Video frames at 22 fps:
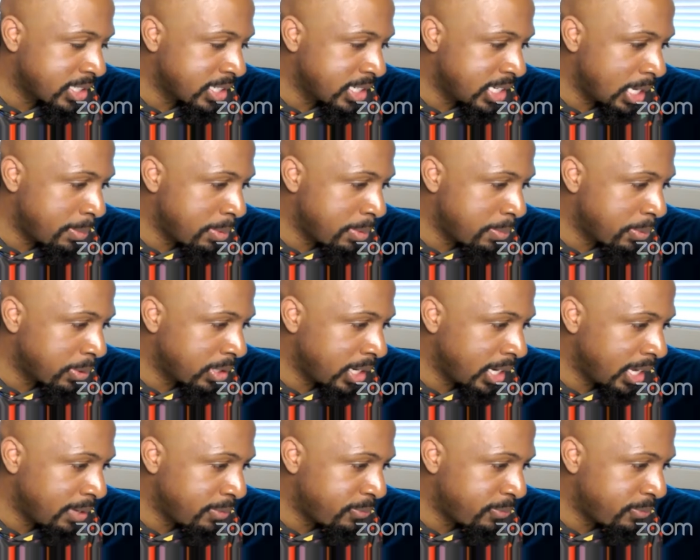to Debbie
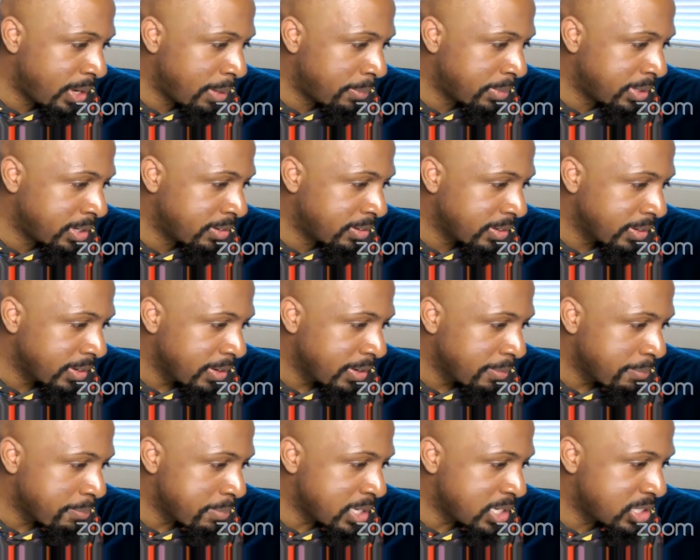Burnett family,
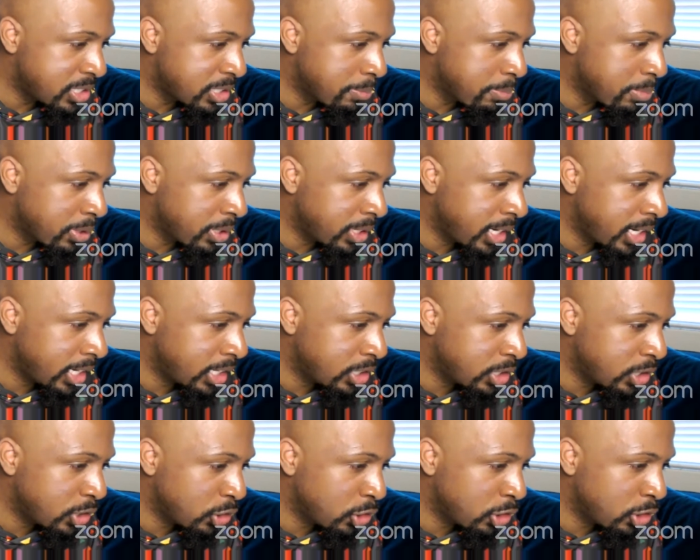Misha
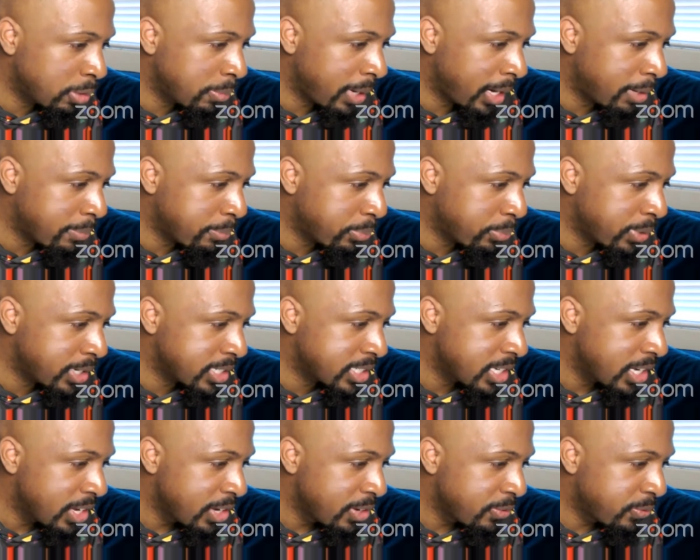Burnett Durham, and
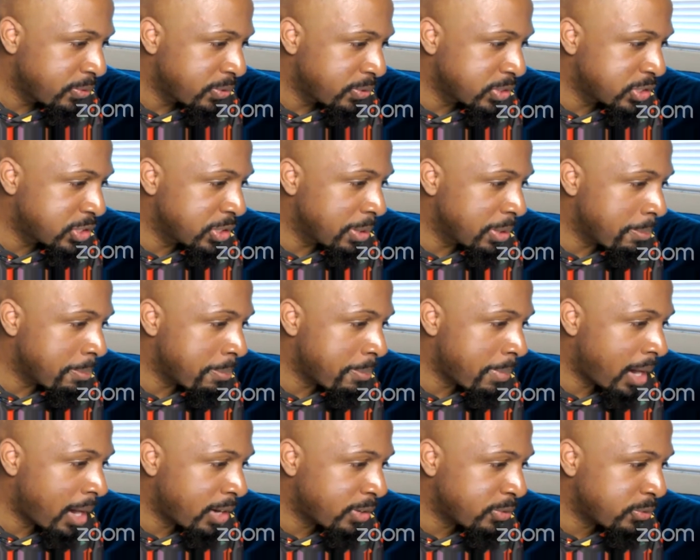prayers to the
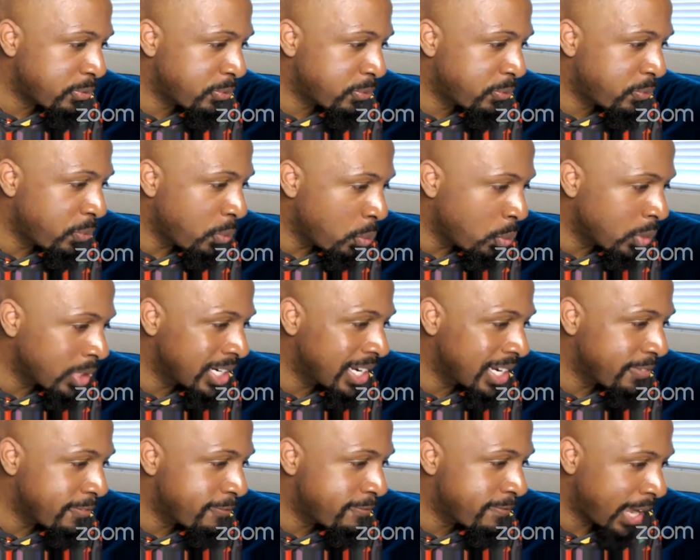
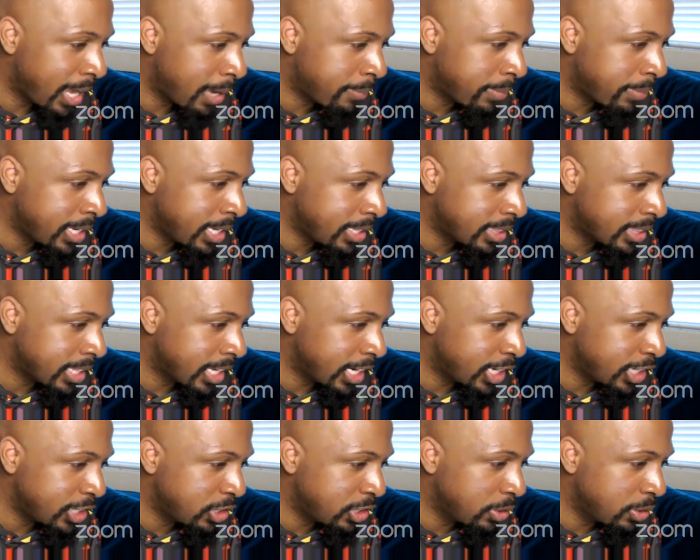Montford family.
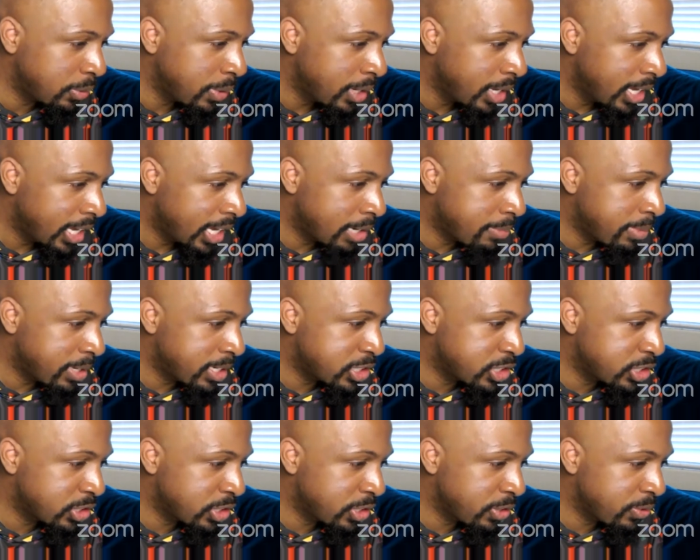Thank you. Amen.
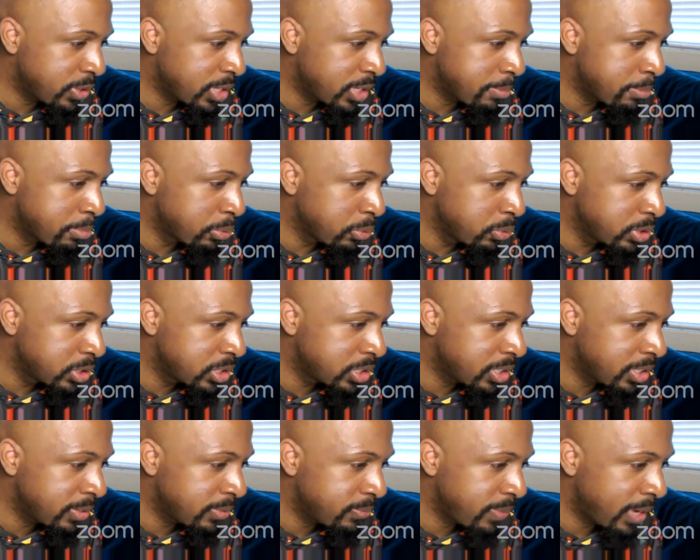Sherry
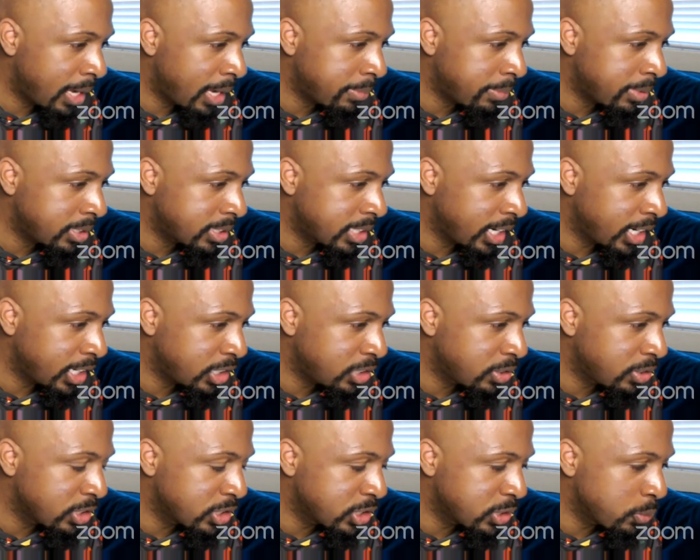Brewster and family. Thank
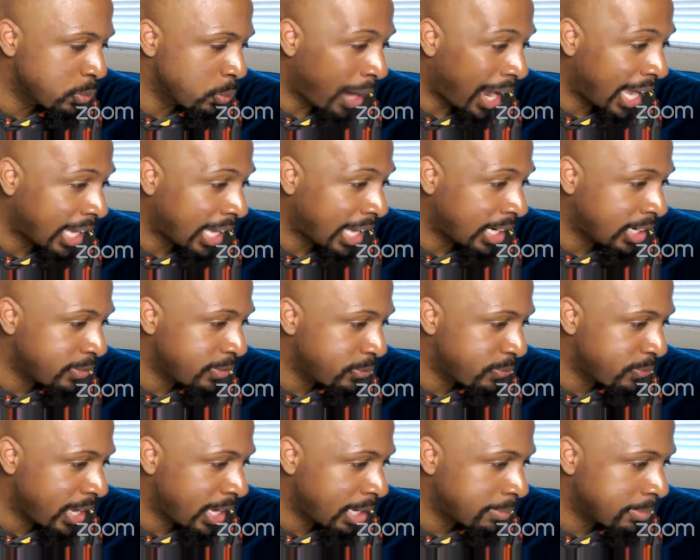you. The Tuwale
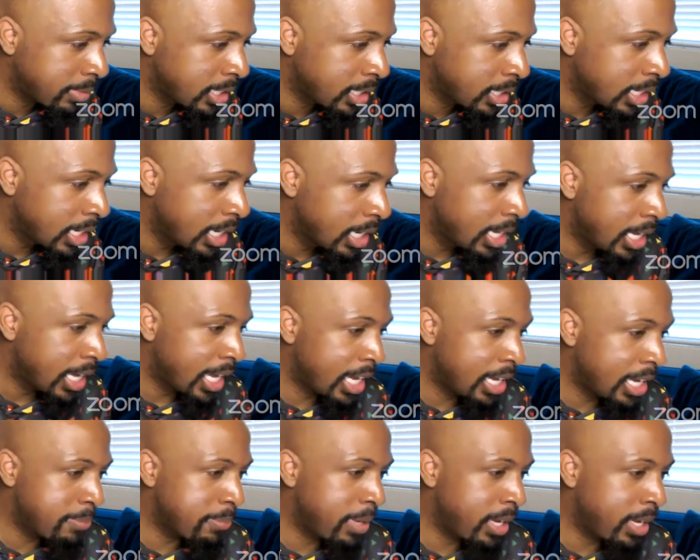family.
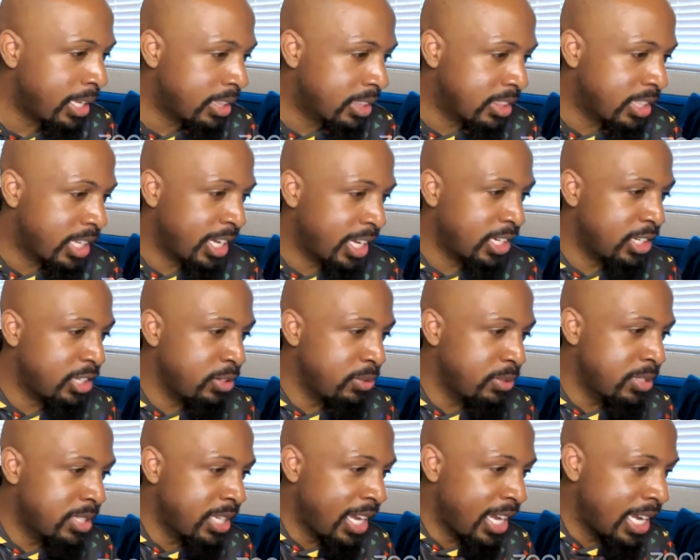Amen. Thank you.
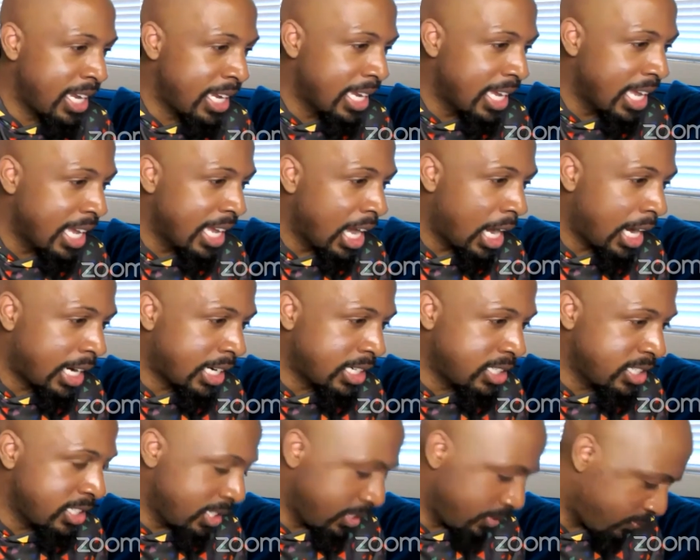Tay
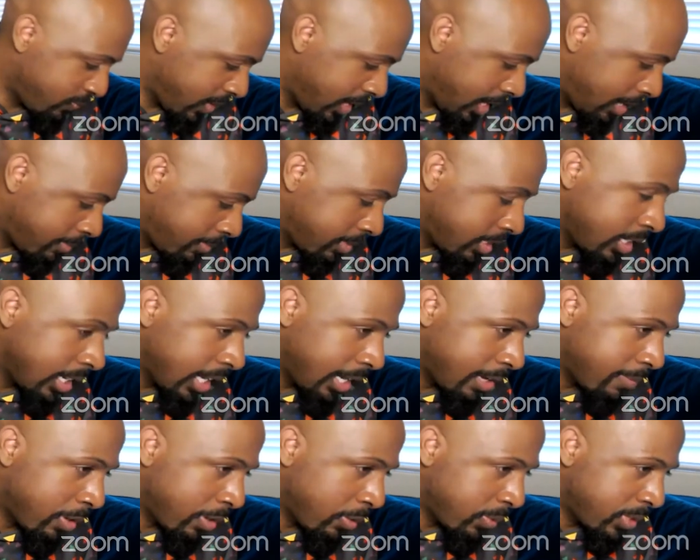Hodges and family.
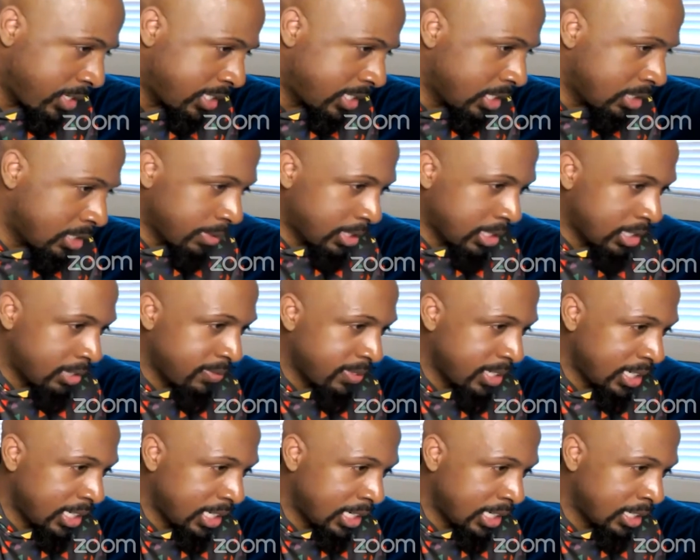Amen. We see them coming
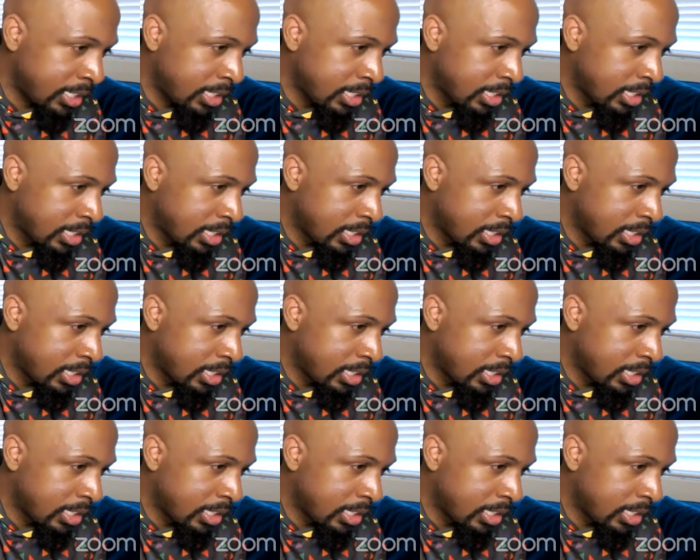in.